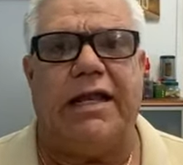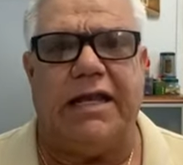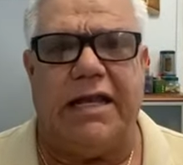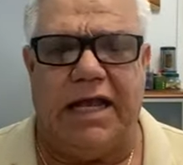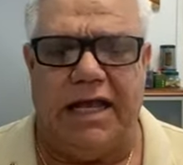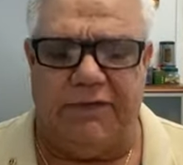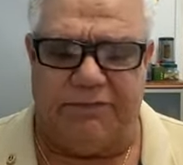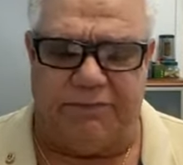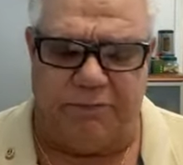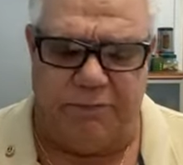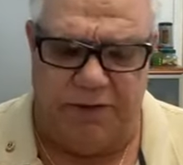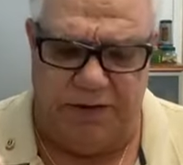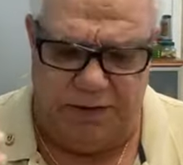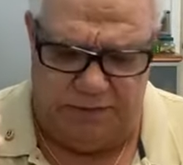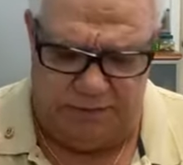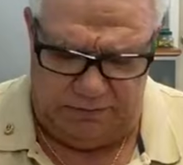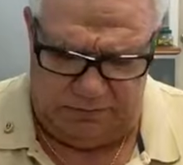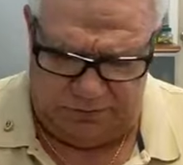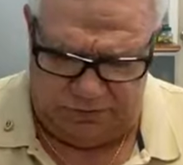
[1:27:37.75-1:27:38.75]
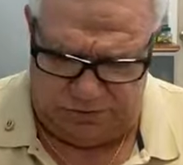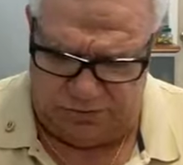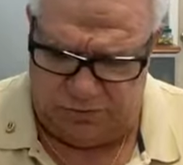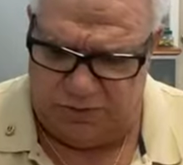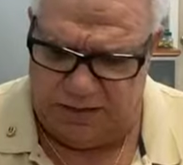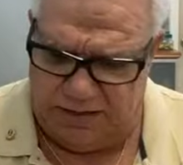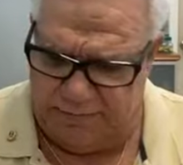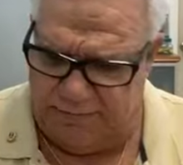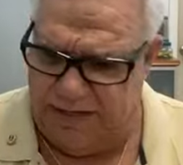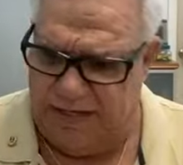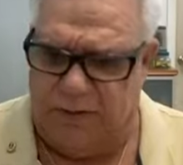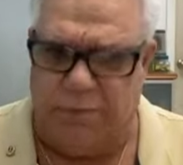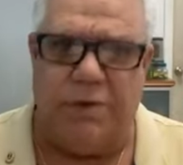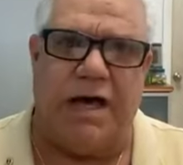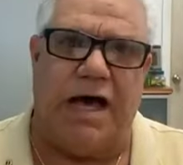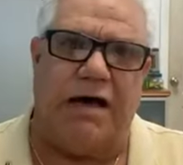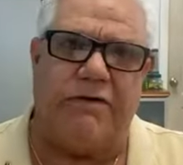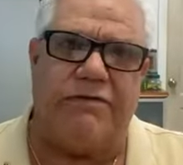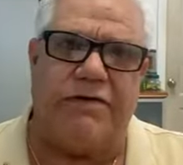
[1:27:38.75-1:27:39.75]
And if we show them,
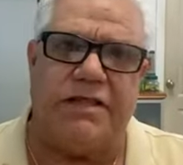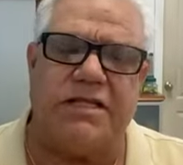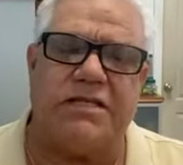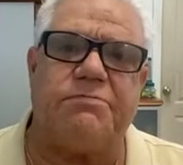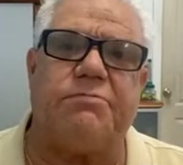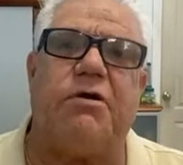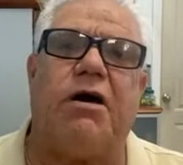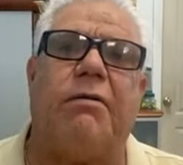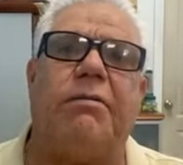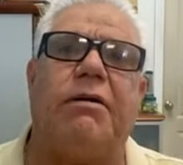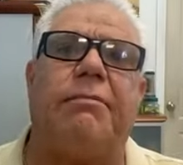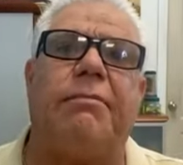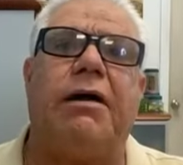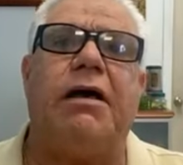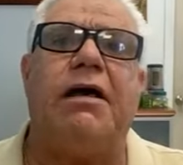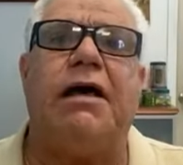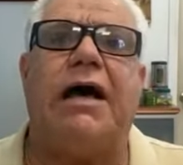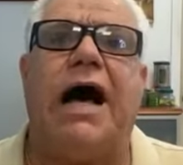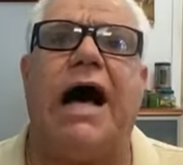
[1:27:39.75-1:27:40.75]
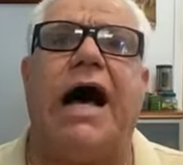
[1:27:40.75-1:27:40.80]
hey, we are having this problem,